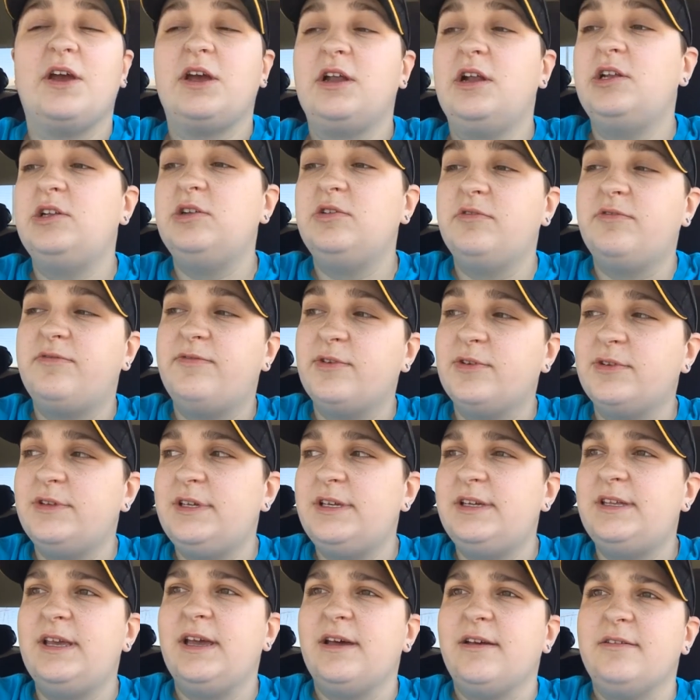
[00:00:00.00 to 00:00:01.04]
Gonna do full
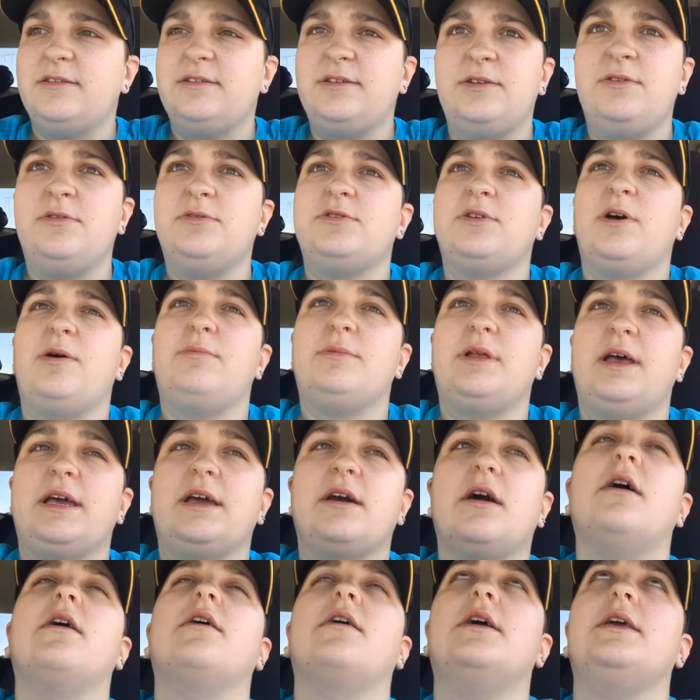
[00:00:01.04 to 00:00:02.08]
detail too, so I'm like,
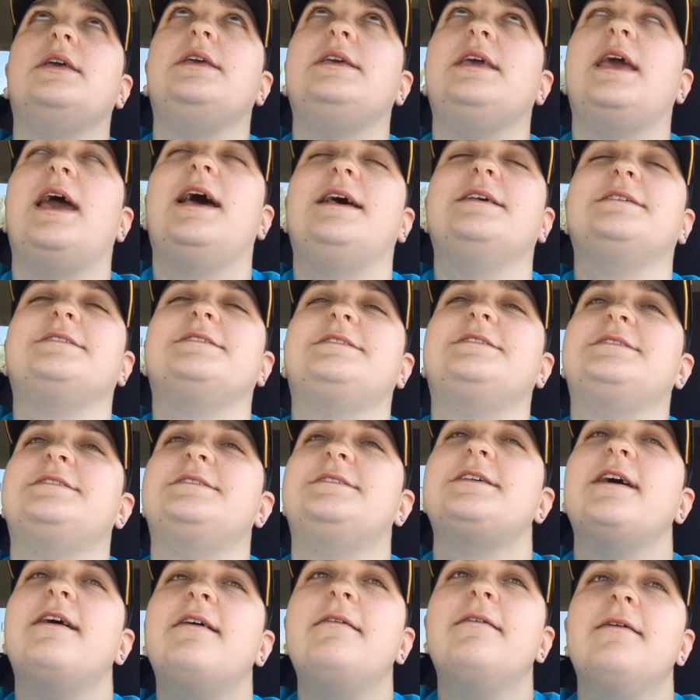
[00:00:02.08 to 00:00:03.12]

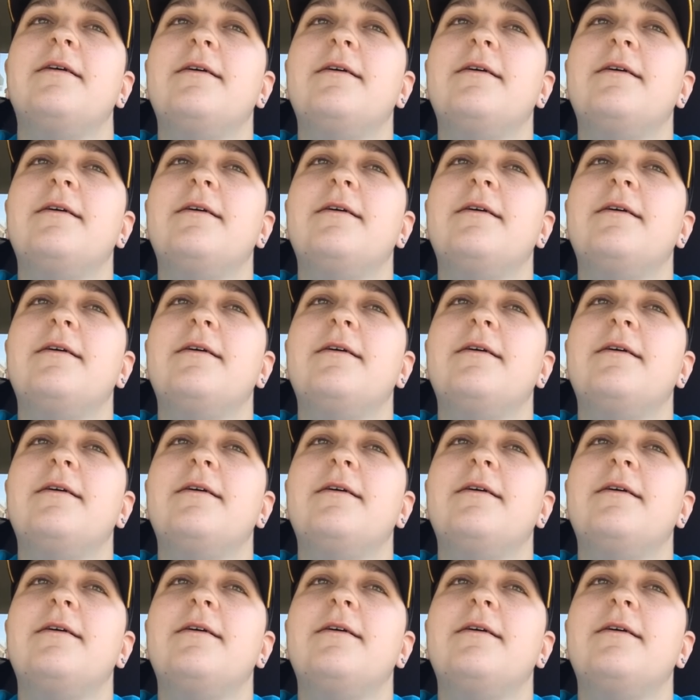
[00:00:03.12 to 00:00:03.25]
yes,